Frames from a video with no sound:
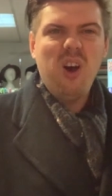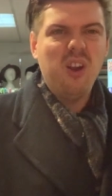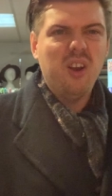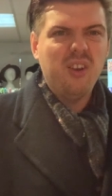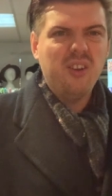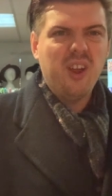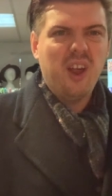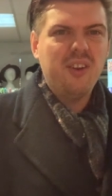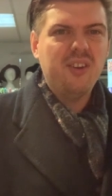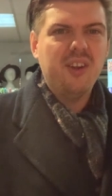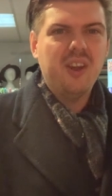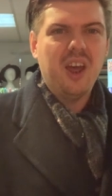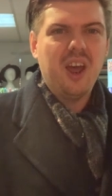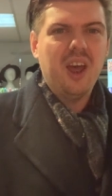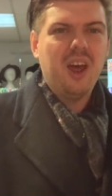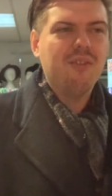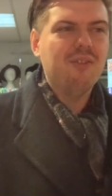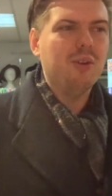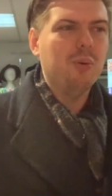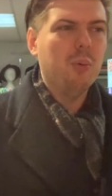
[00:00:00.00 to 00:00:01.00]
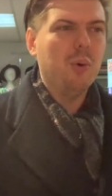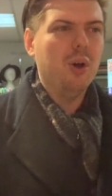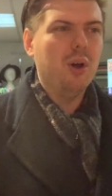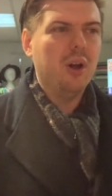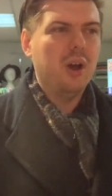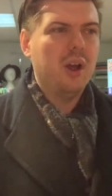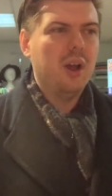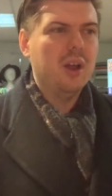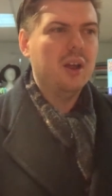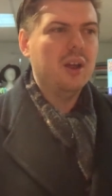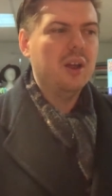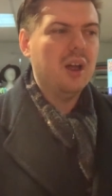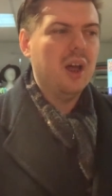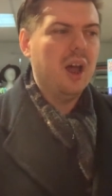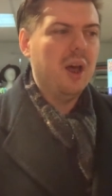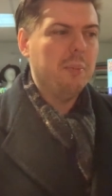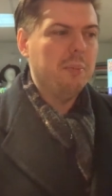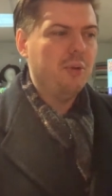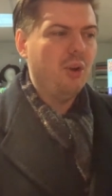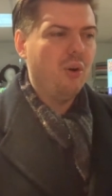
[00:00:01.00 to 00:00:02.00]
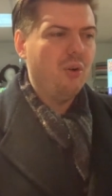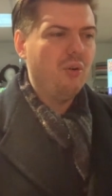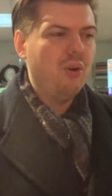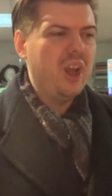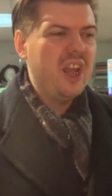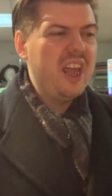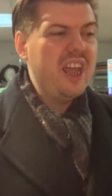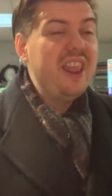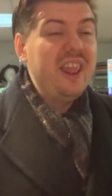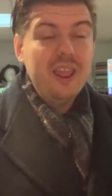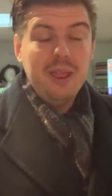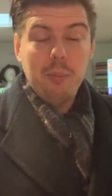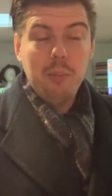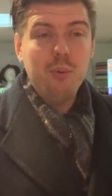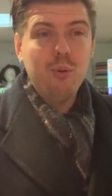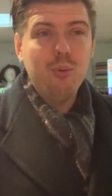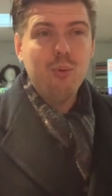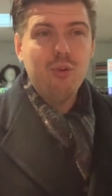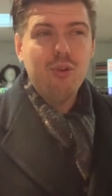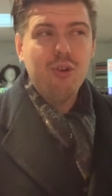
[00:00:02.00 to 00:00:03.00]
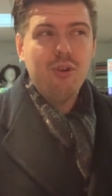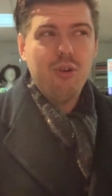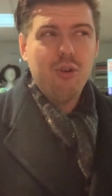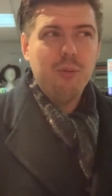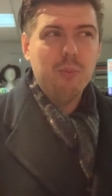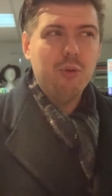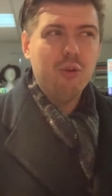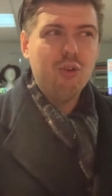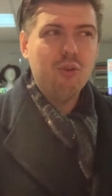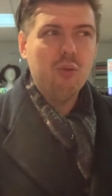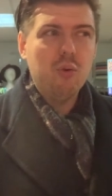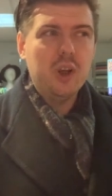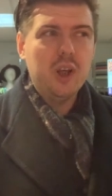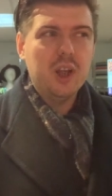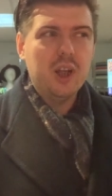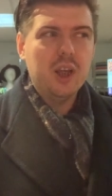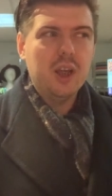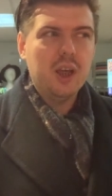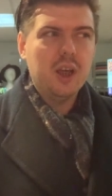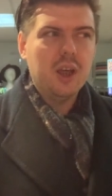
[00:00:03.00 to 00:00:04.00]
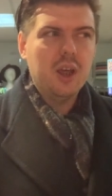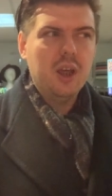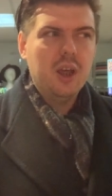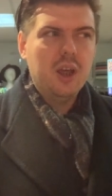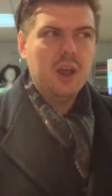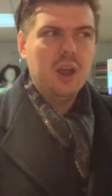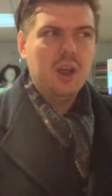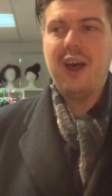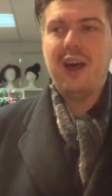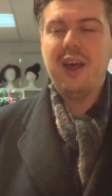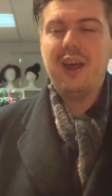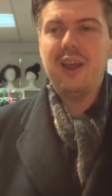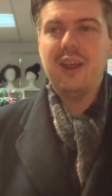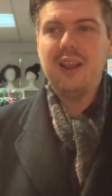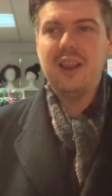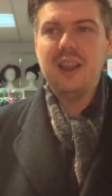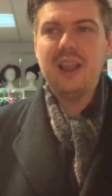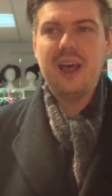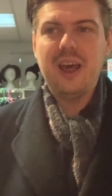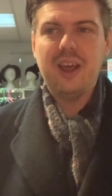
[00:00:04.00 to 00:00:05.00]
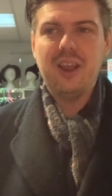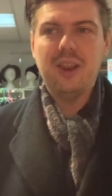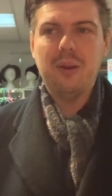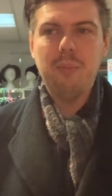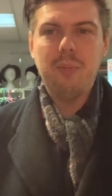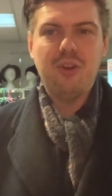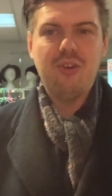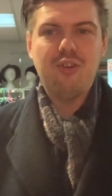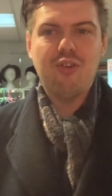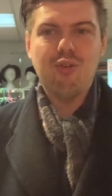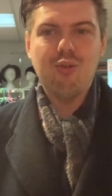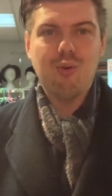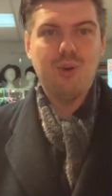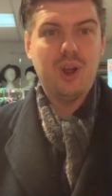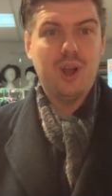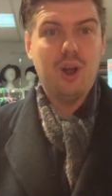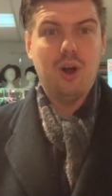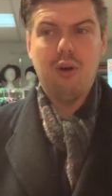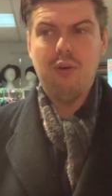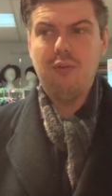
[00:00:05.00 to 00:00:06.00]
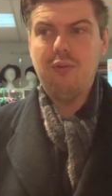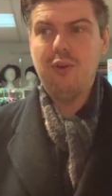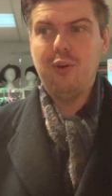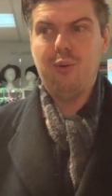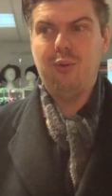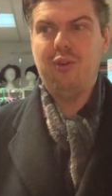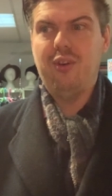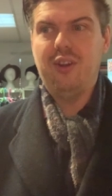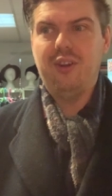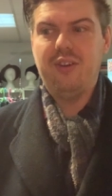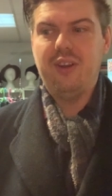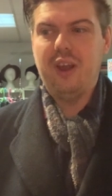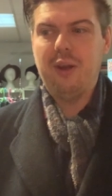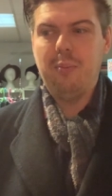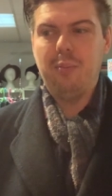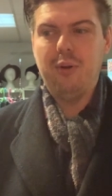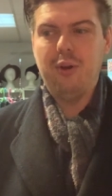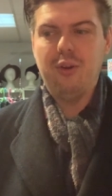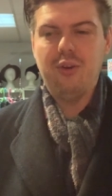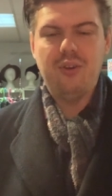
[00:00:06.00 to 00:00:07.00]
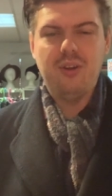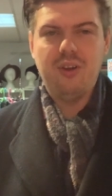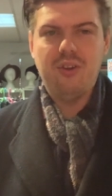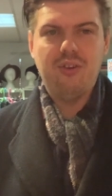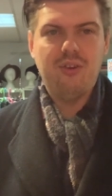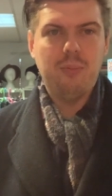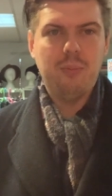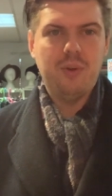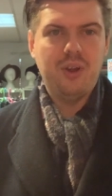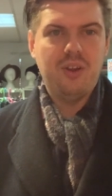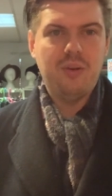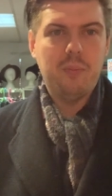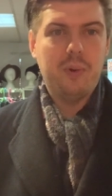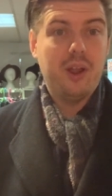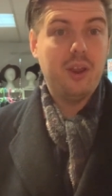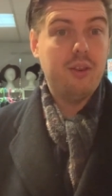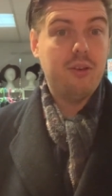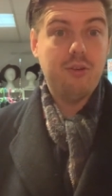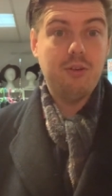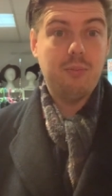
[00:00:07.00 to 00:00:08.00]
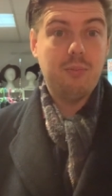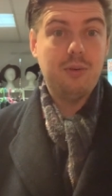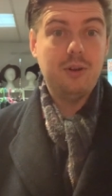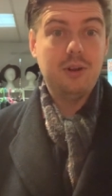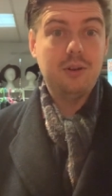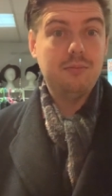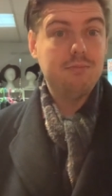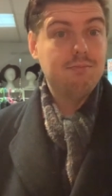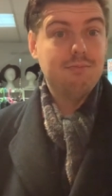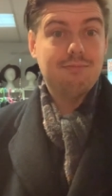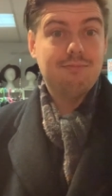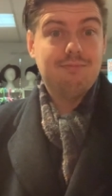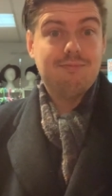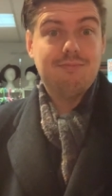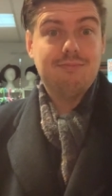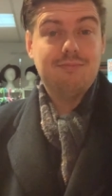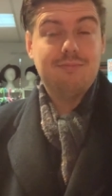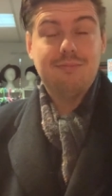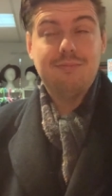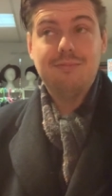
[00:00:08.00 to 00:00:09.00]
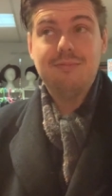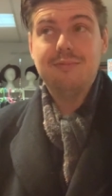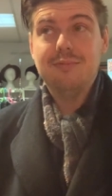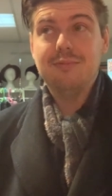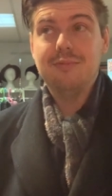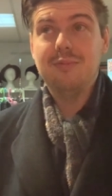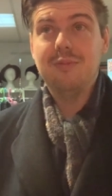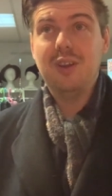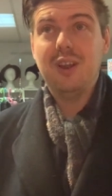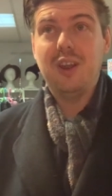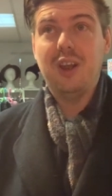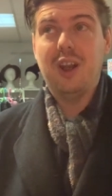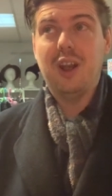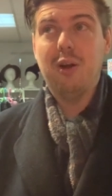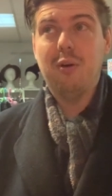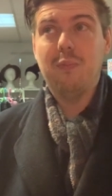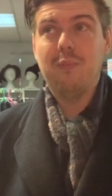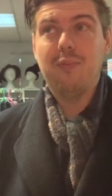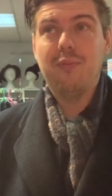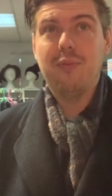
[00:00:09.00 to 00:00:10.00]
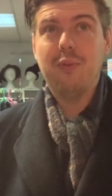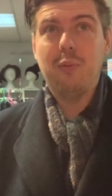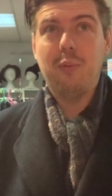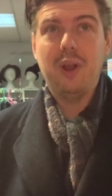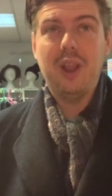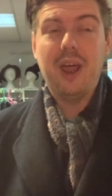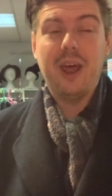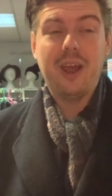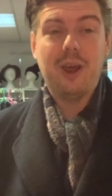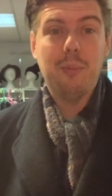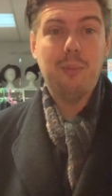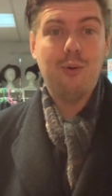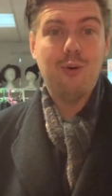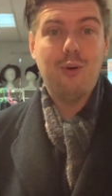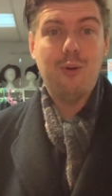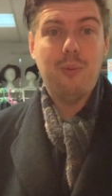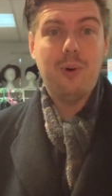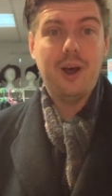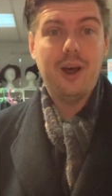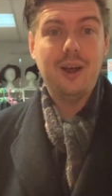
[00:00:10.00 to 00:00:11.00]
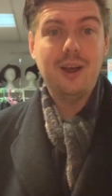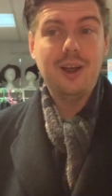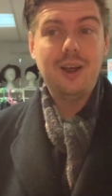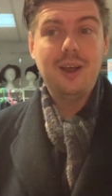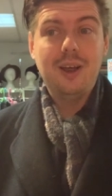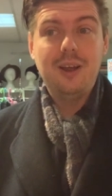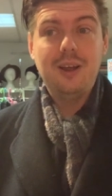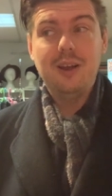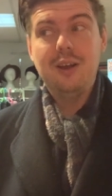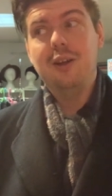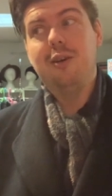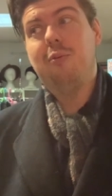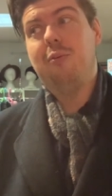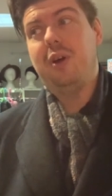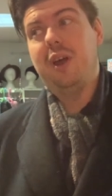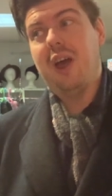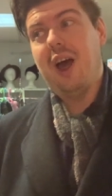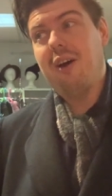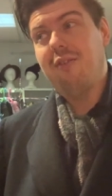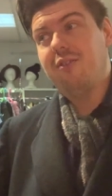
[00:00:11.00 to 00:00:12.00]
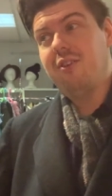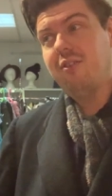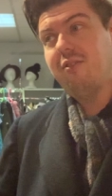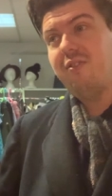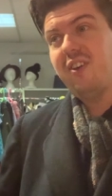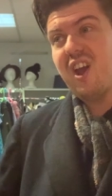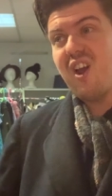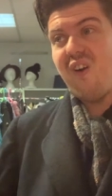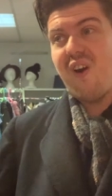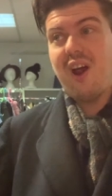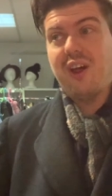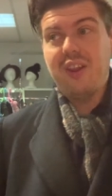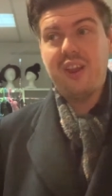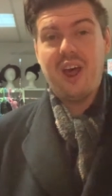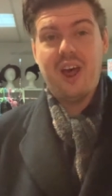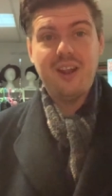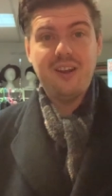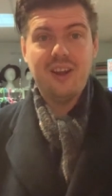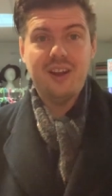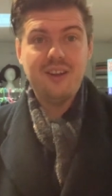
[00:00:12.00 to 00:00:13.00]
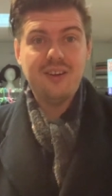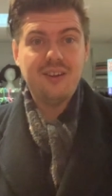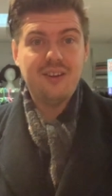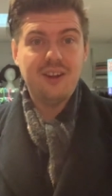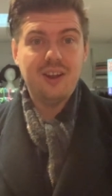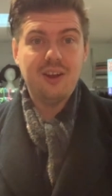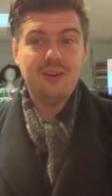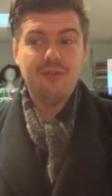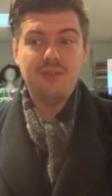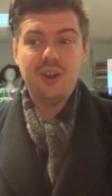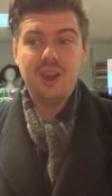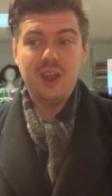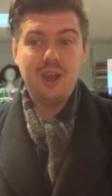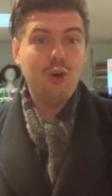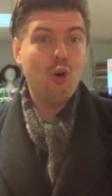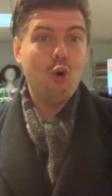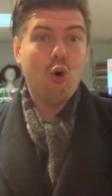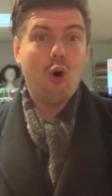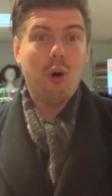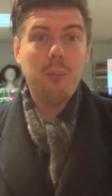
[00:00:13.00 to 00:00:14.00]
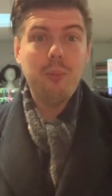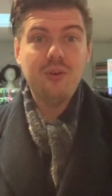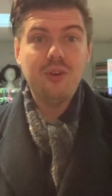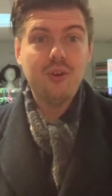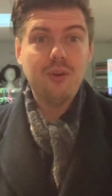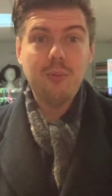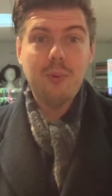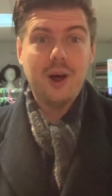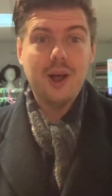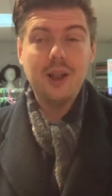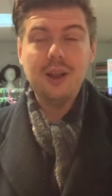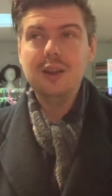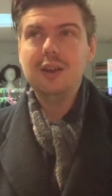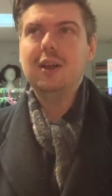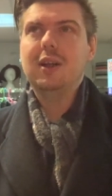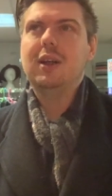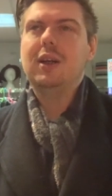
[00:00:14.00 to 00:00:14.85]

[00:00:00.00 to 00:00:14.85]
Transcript: on a Saturday after work I'm not in the mood to do much reading. I like the mystery of who's this dead person in somebody's bathtub. You know, we like a book where we have to figure out the identity of the corpse as well.